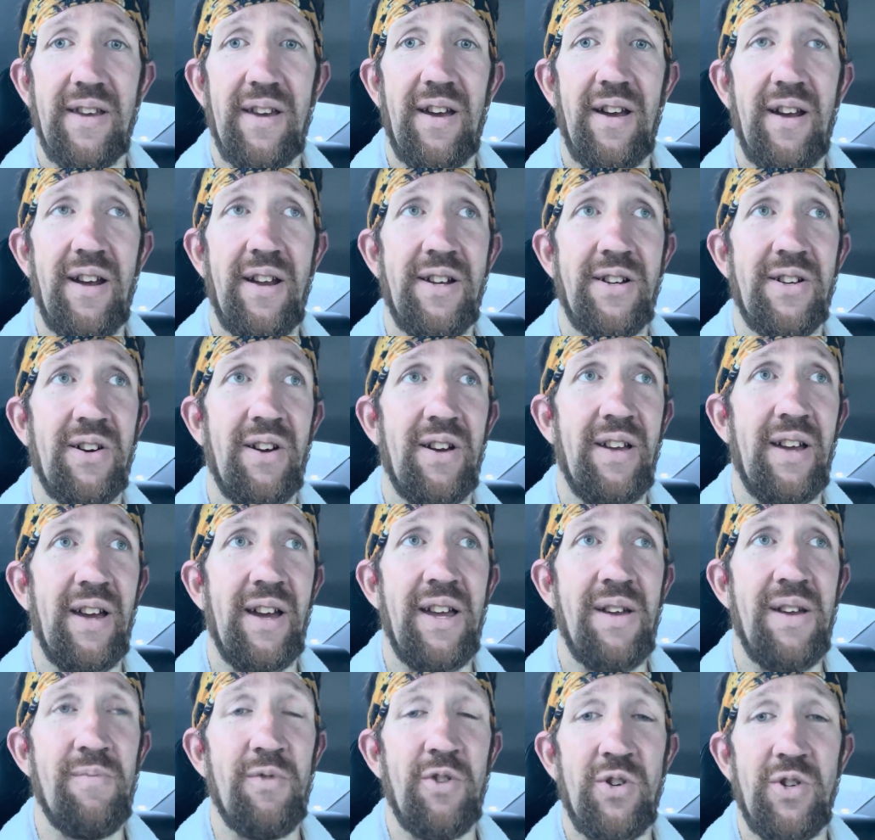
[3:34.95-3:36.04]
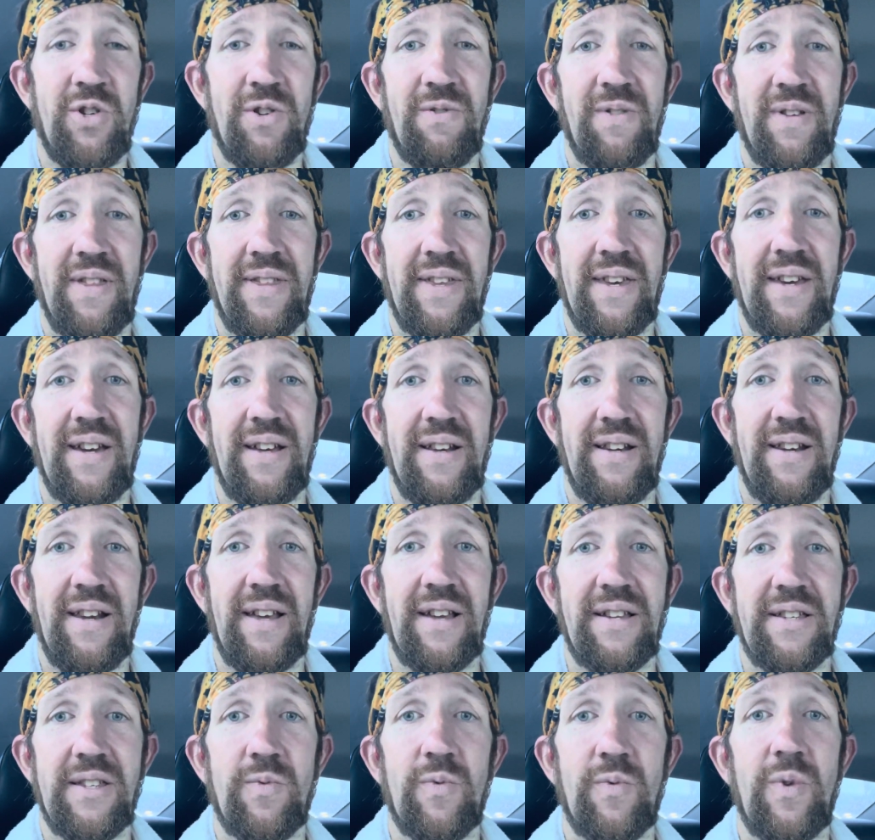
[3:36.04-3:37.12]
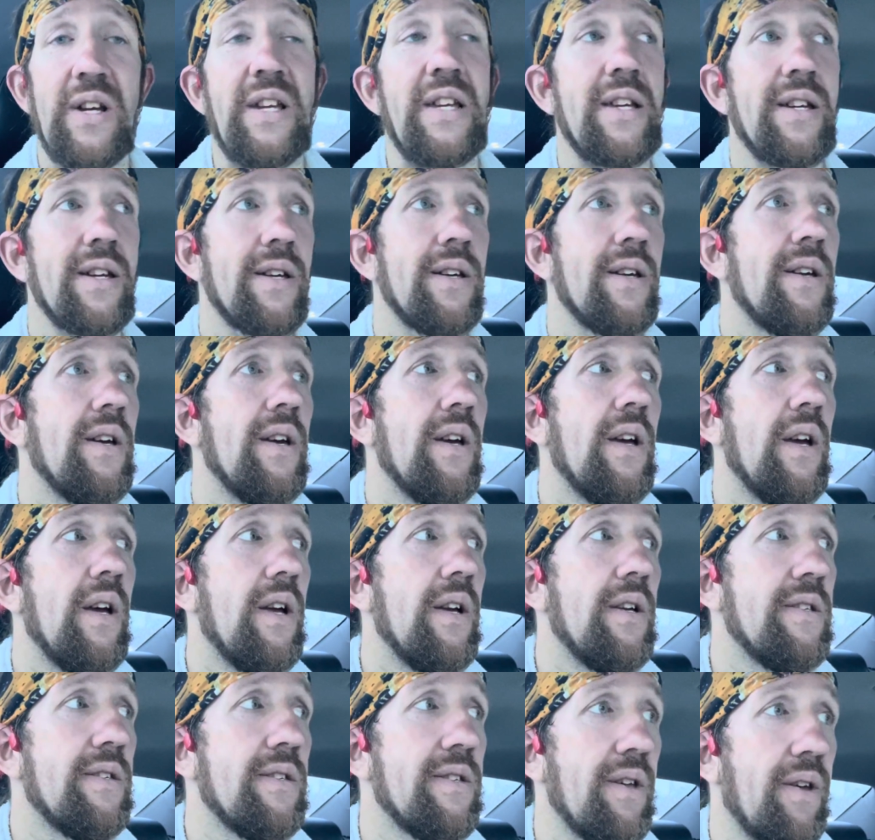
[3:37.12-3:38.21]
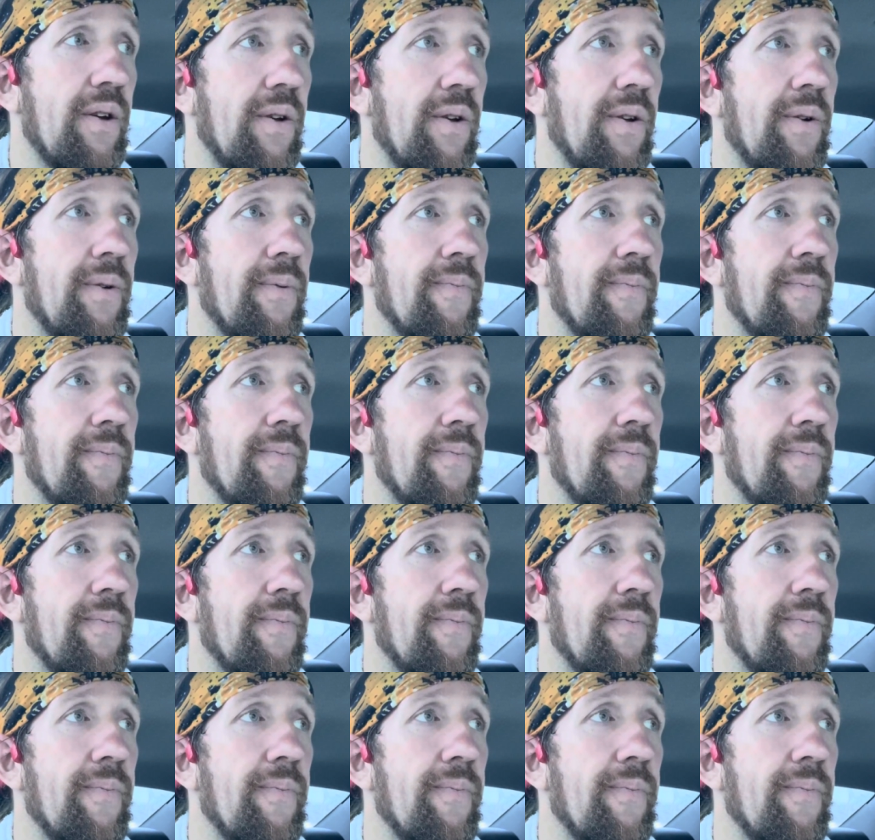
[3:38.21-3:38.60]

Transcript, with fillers: and I aim on doing that next week so